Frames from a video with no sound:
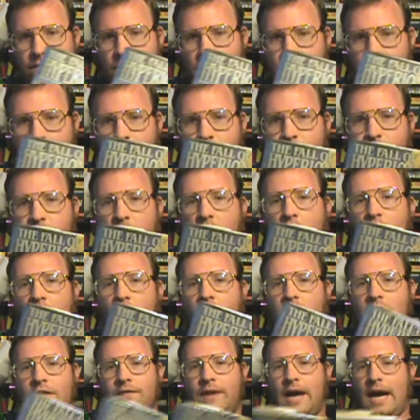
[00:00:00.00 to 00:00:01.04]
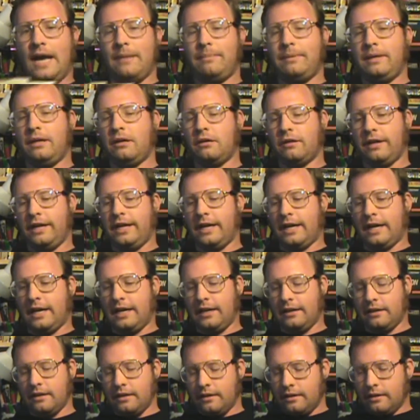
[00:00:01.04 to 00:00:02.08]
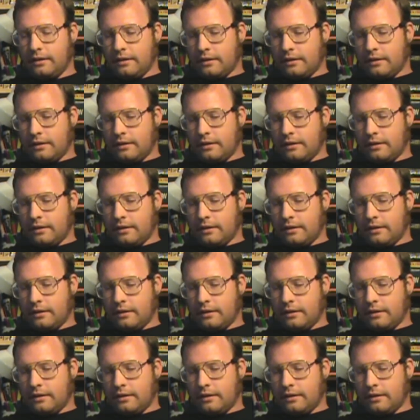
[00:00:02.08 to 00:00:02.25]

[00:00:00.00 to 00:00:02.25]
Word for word: The Fall of Hyperion.